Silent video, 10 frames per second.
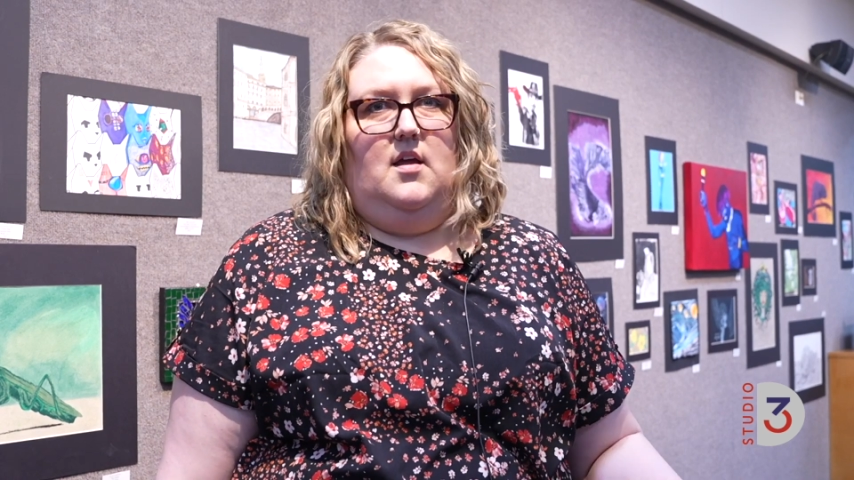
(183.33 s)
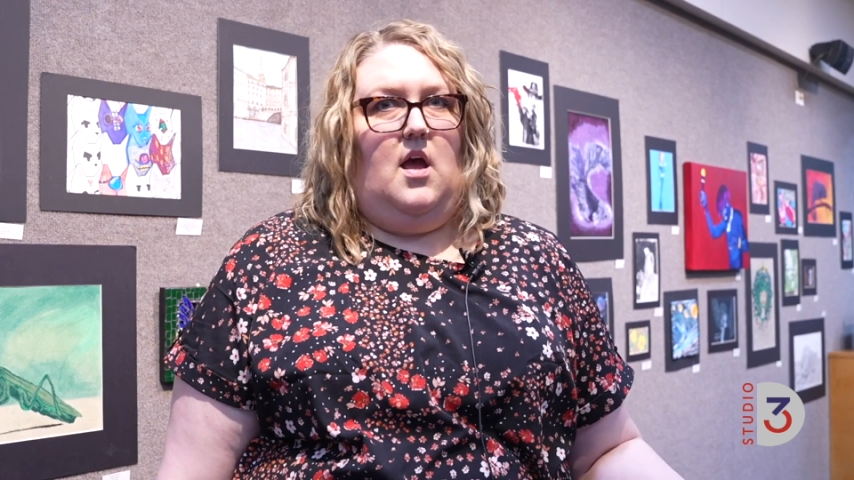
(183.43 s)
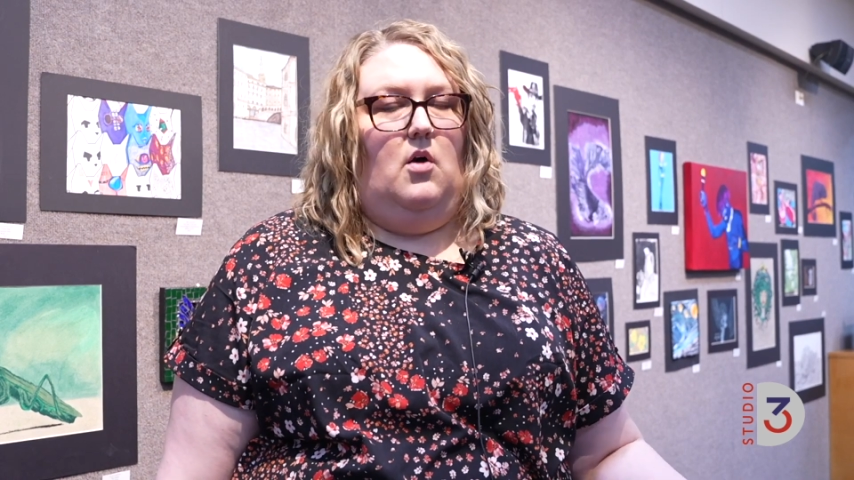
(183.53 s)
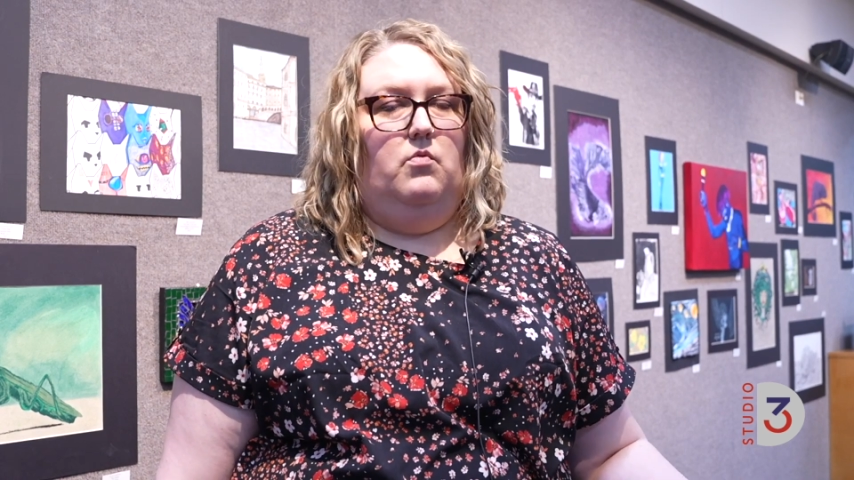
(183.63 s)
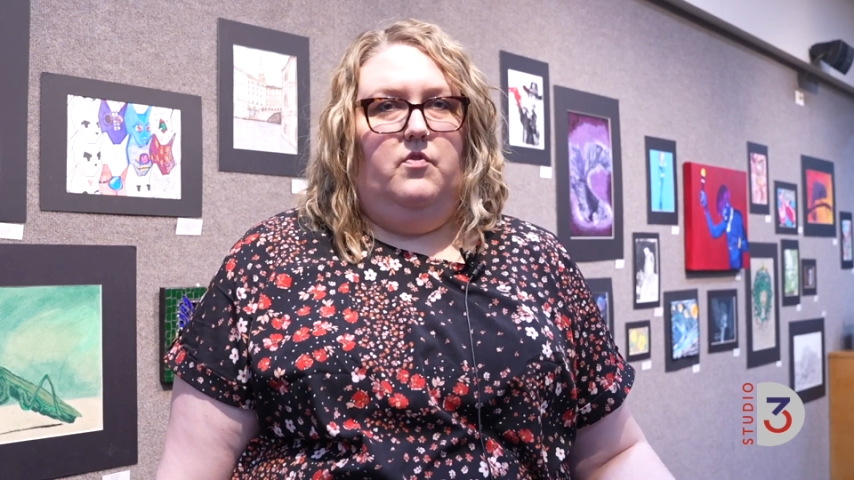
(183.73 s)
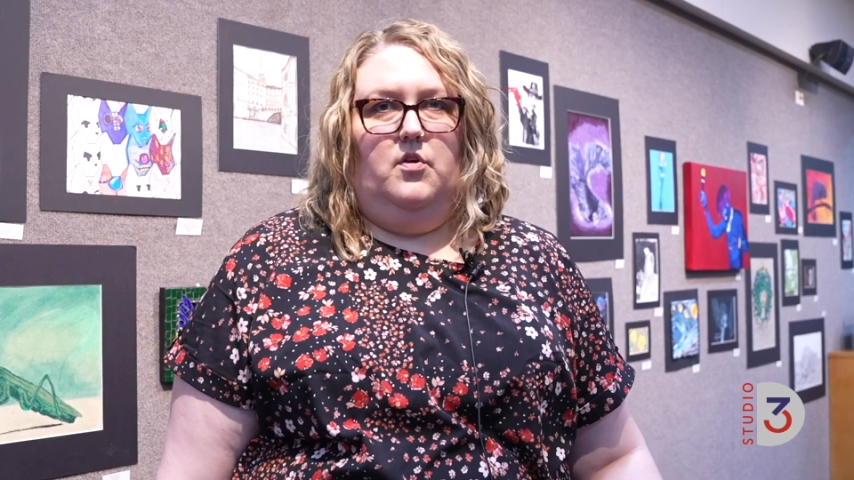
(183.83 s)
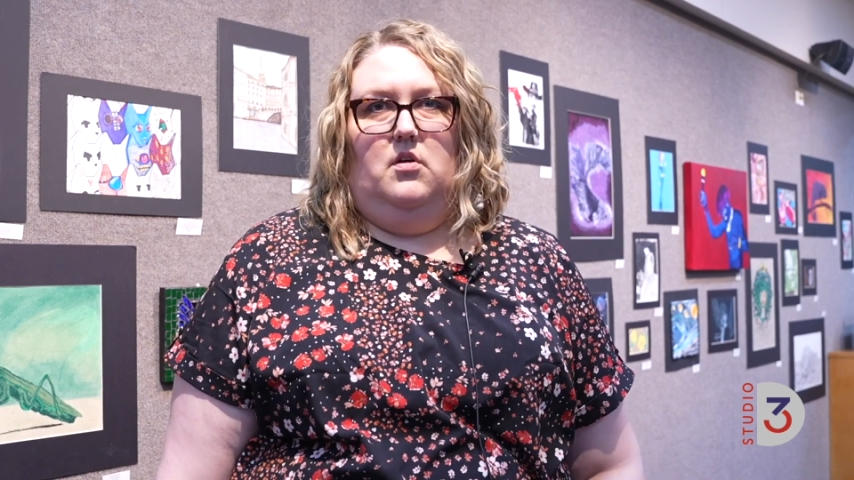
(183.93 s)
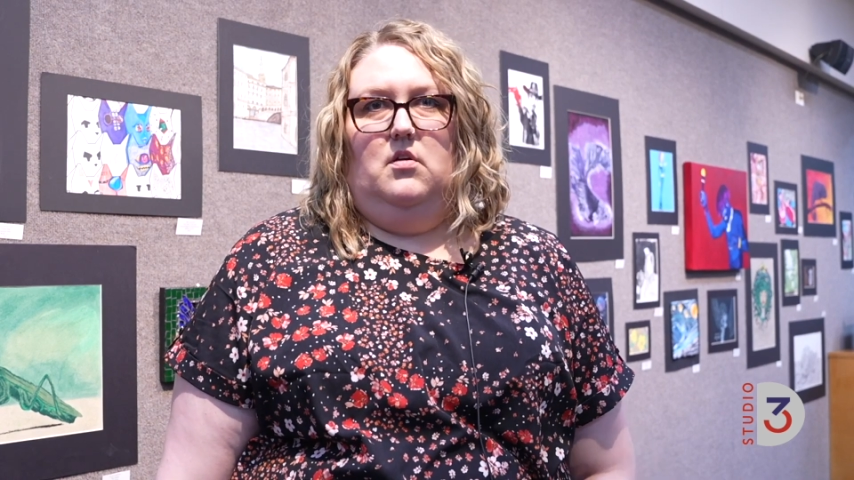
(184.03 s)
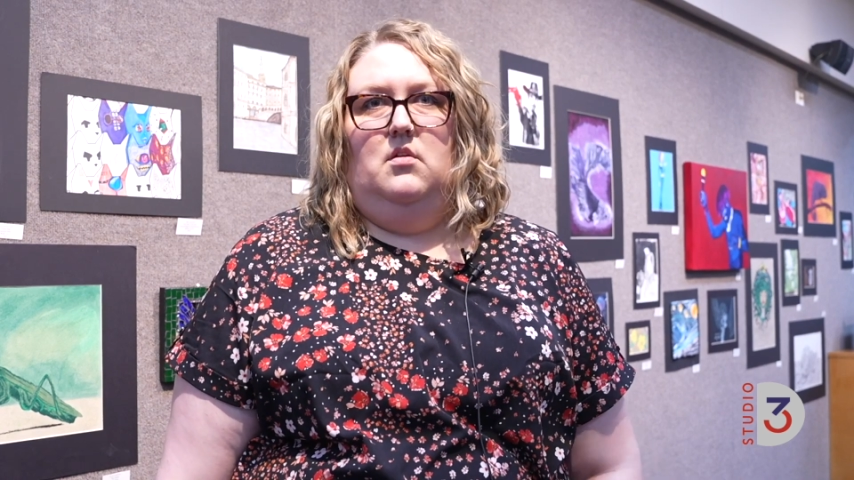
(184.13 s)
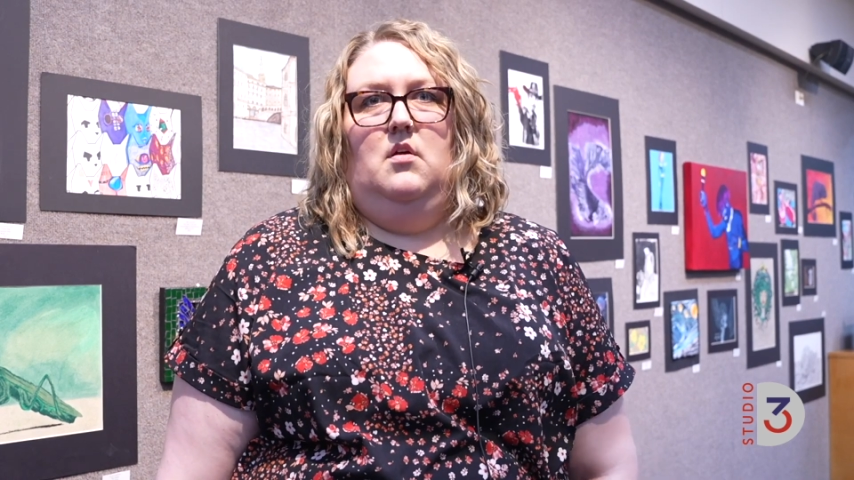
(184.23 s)
and
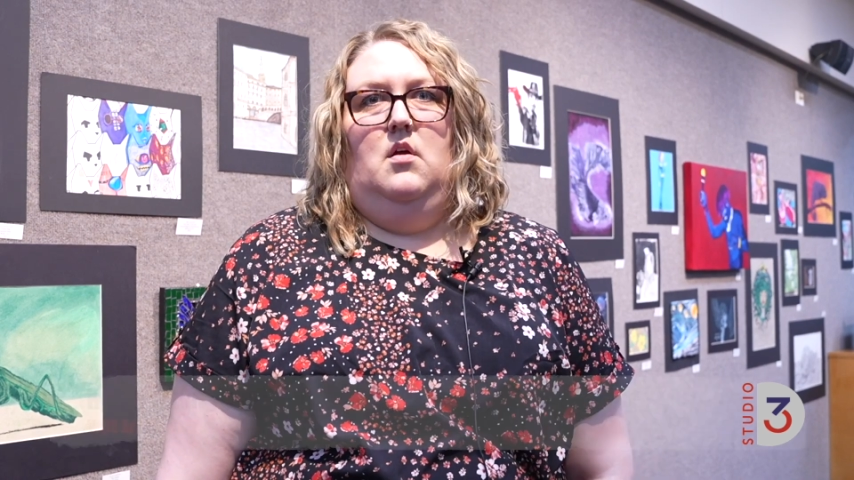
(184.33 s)
helpful